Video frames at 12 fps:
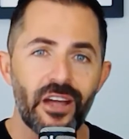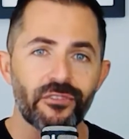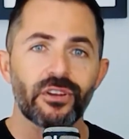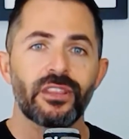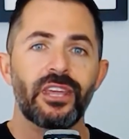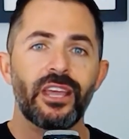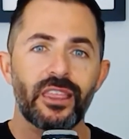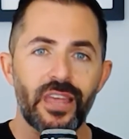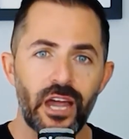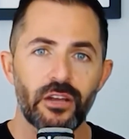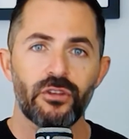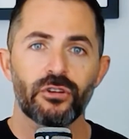everything
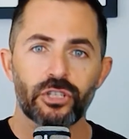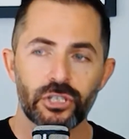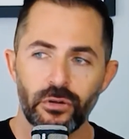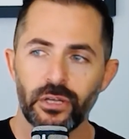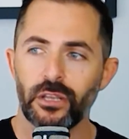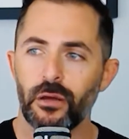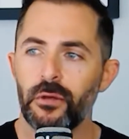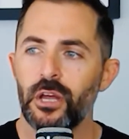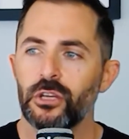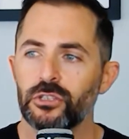that you're showing them.